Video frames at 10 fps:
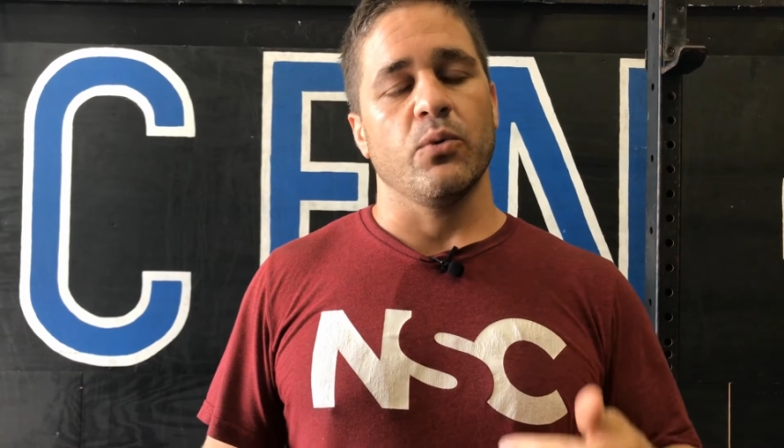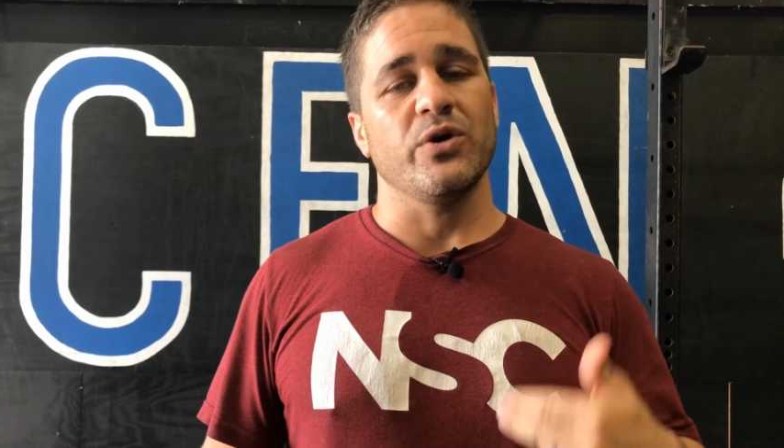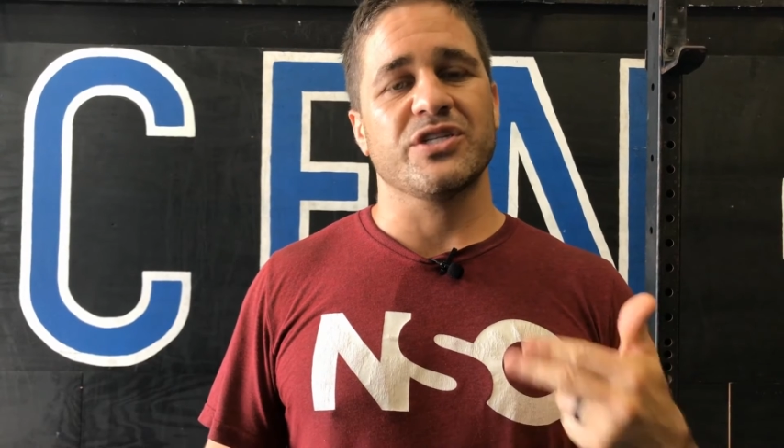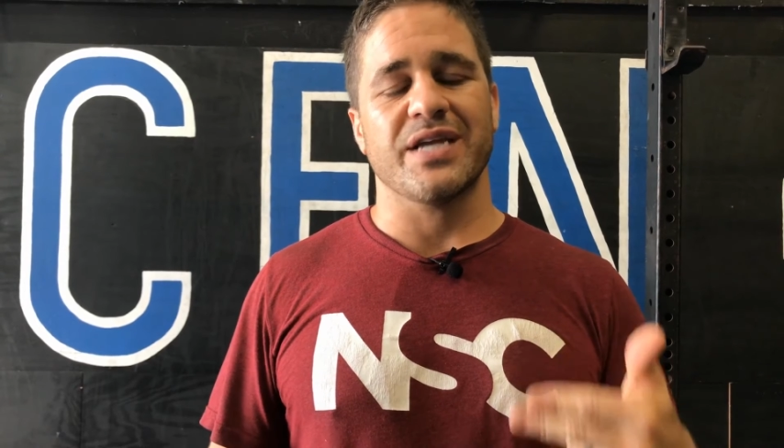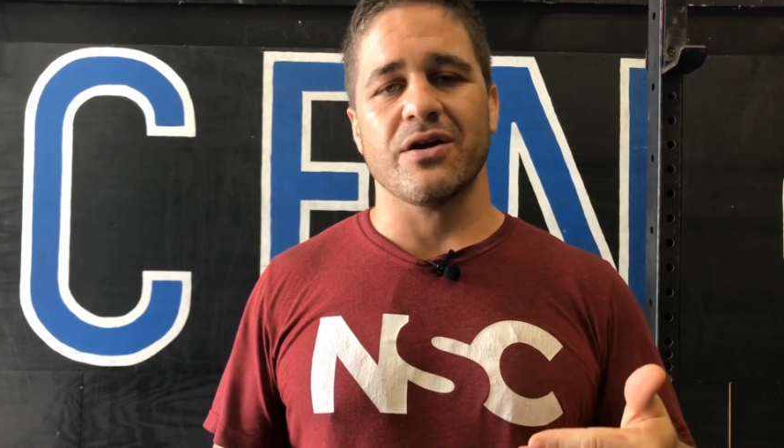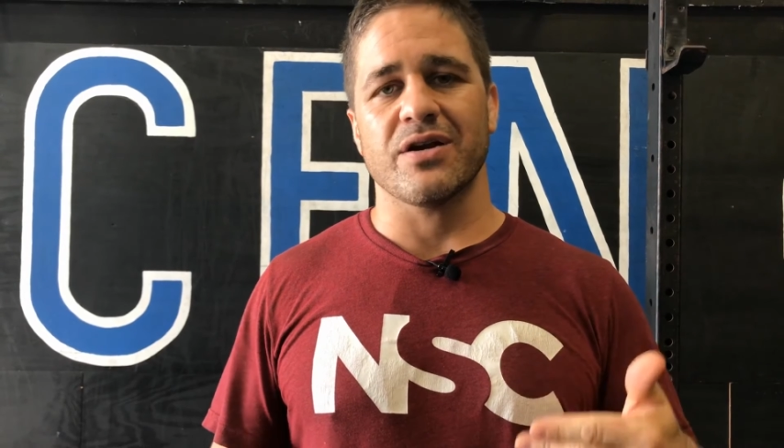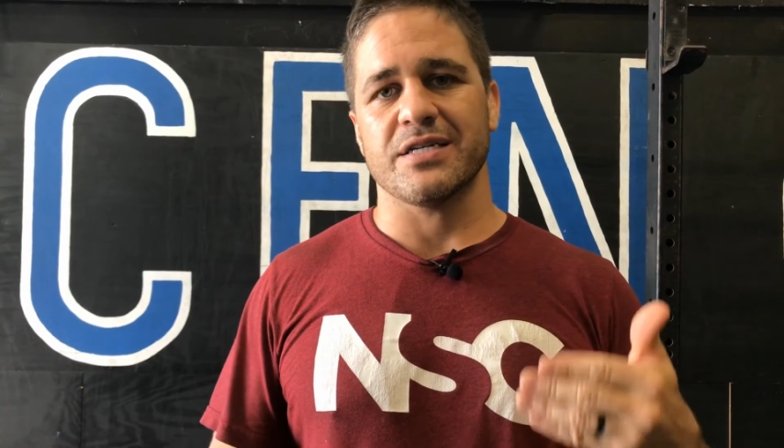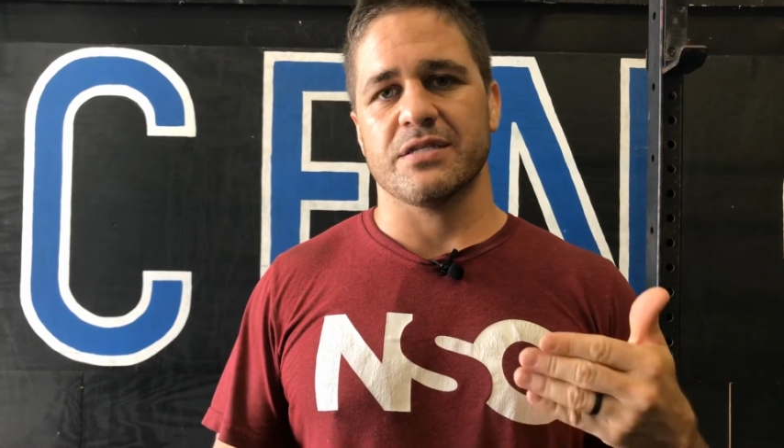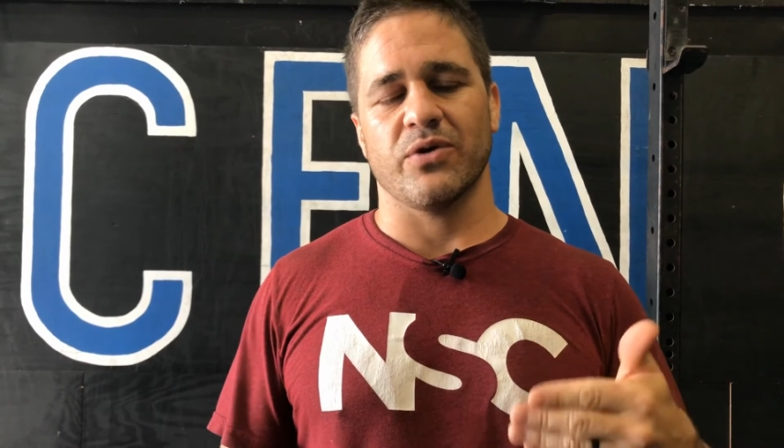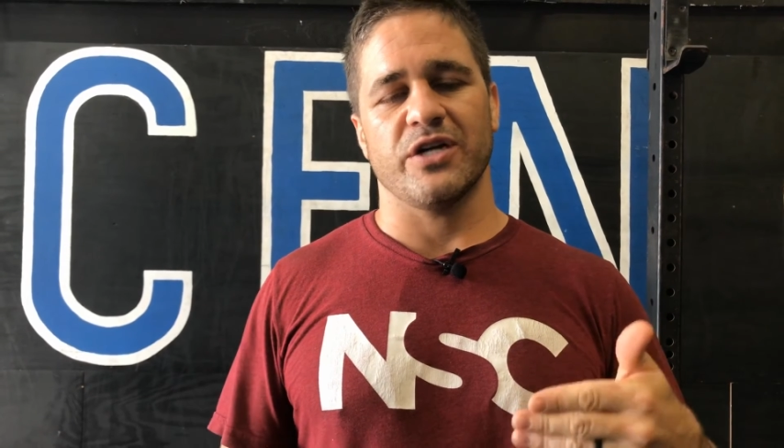We
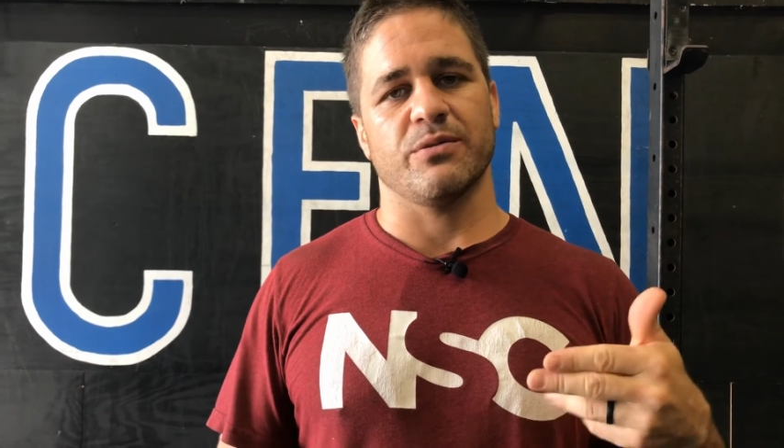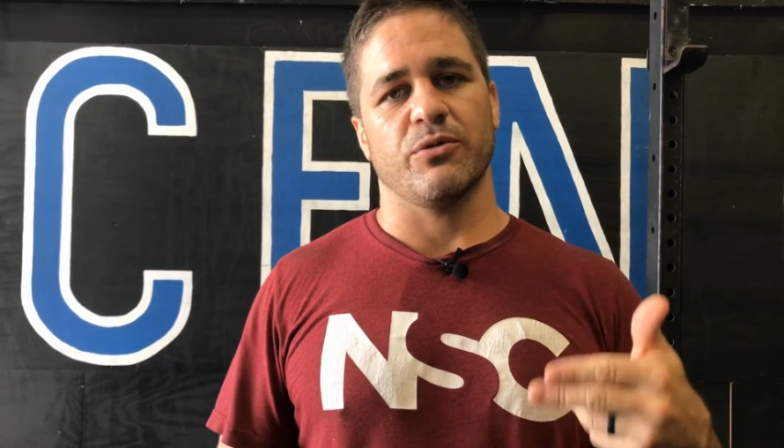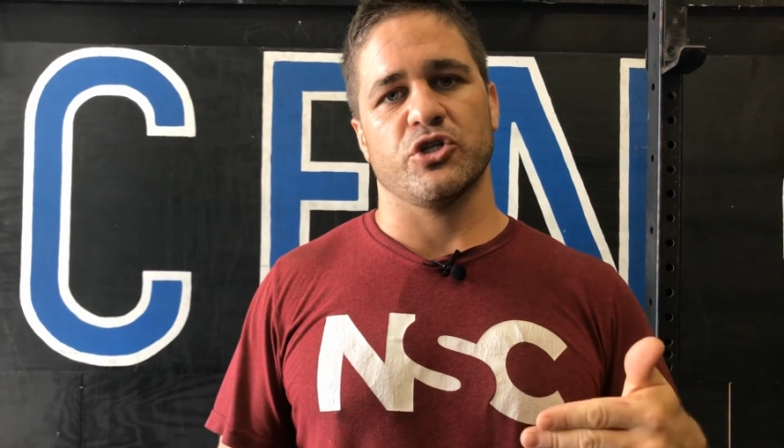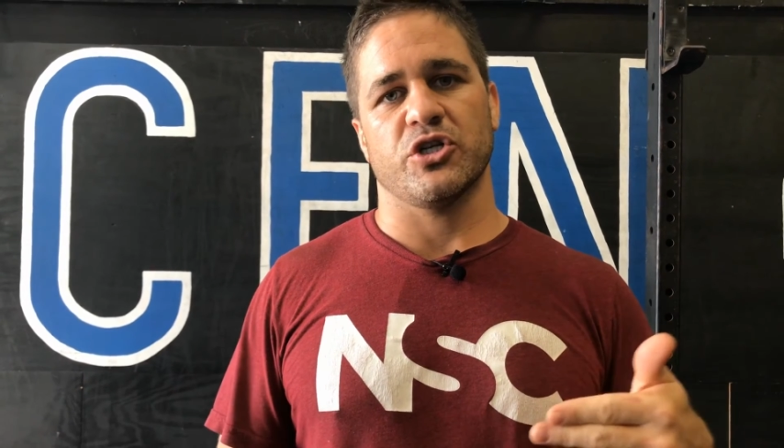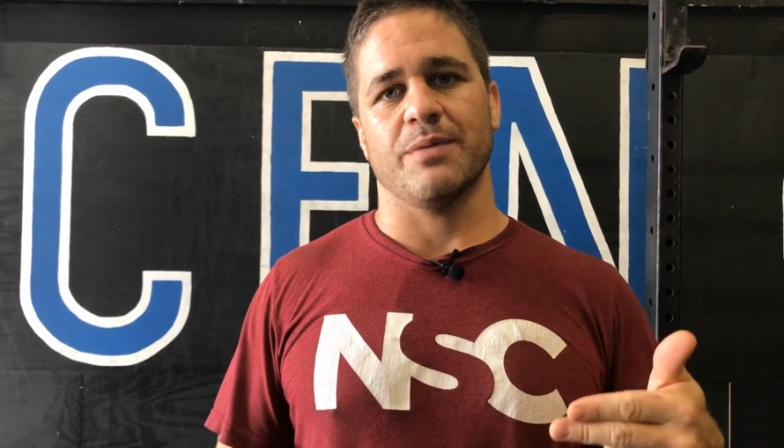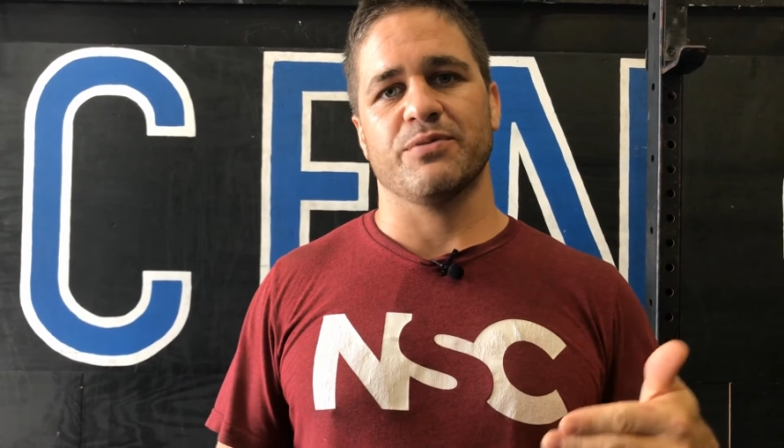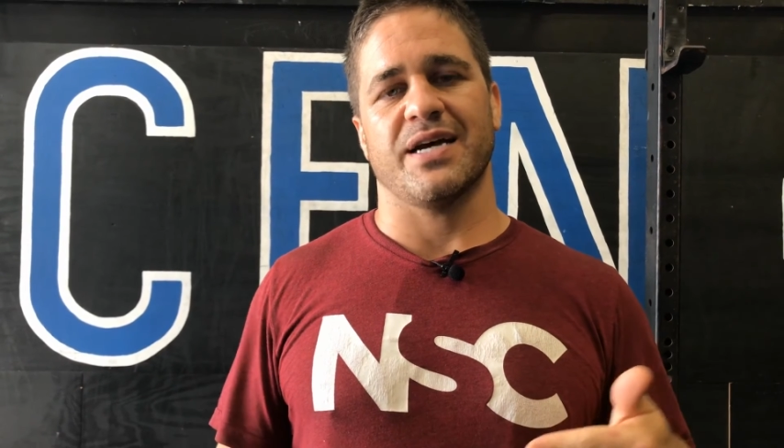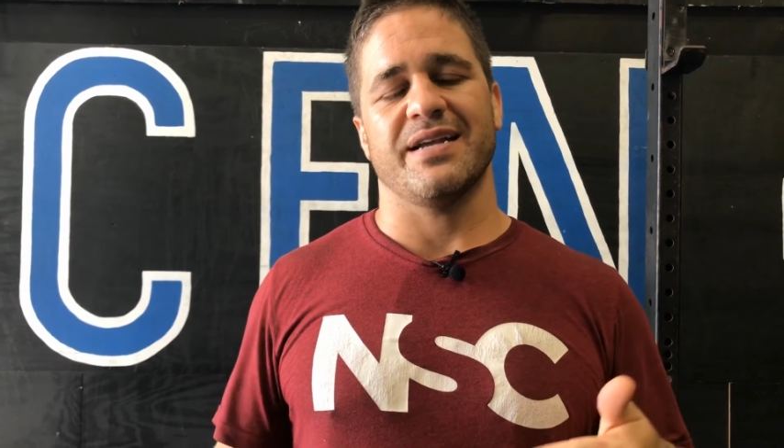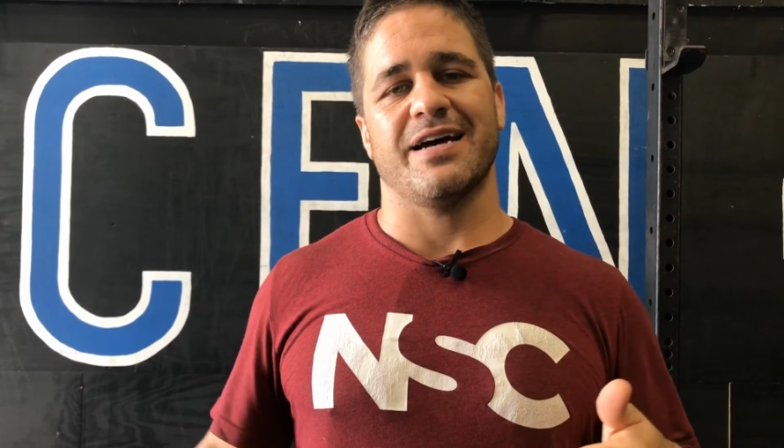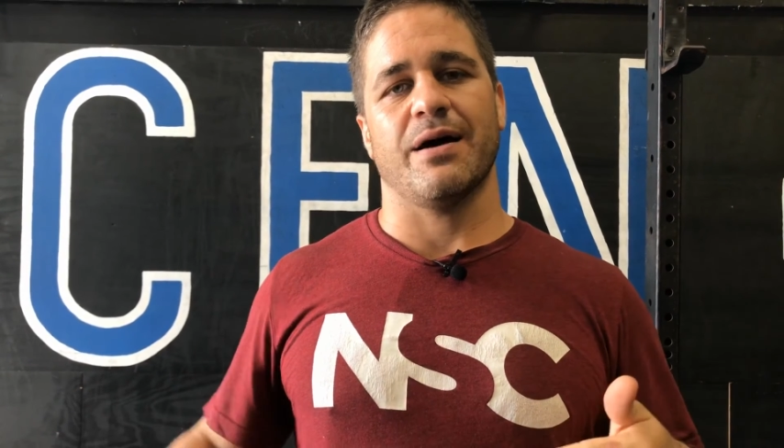standardize the range of motion
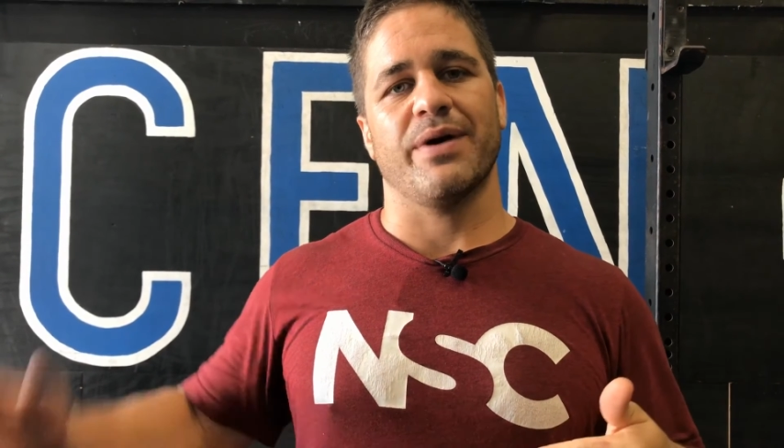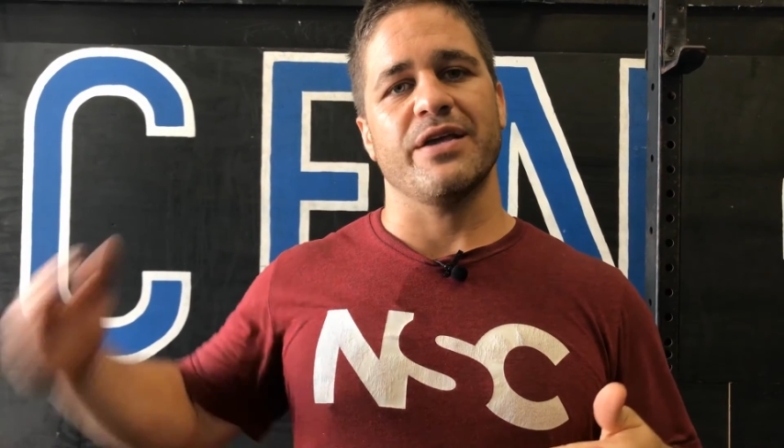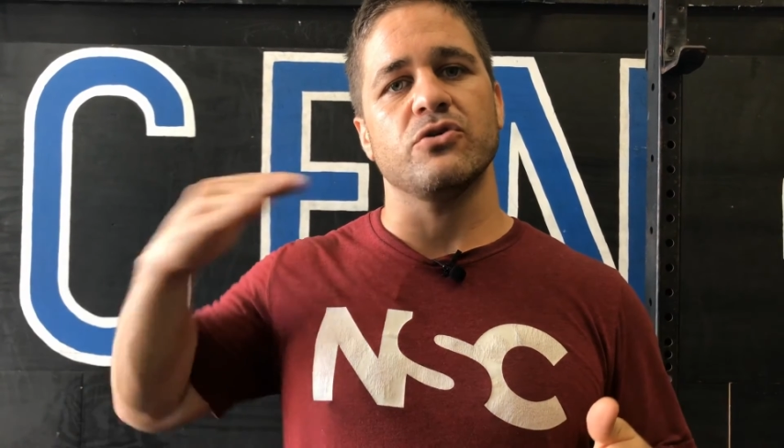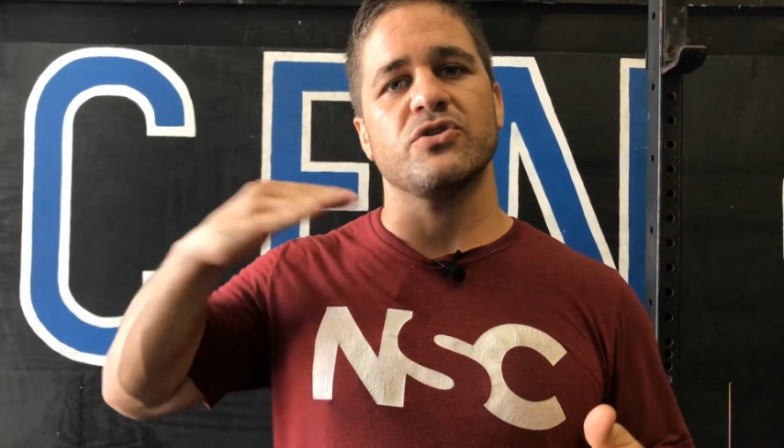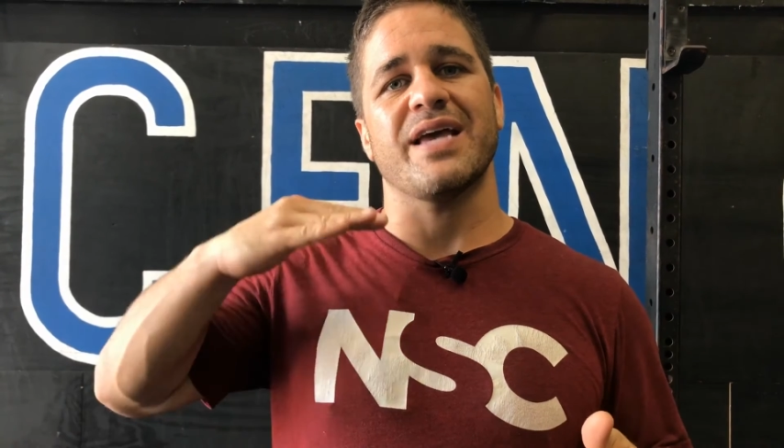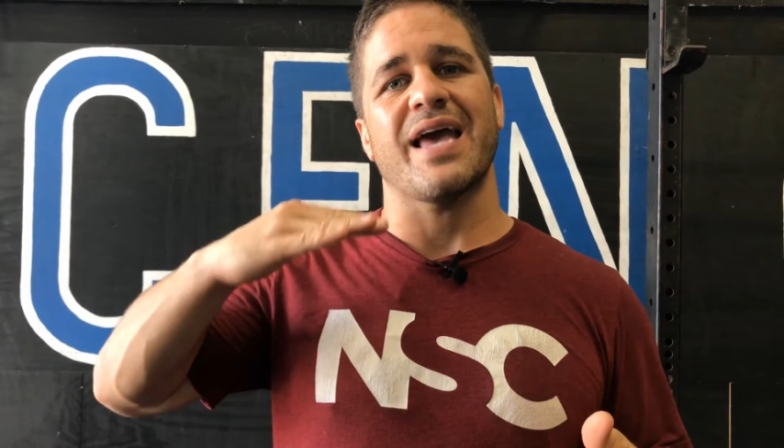upside down by using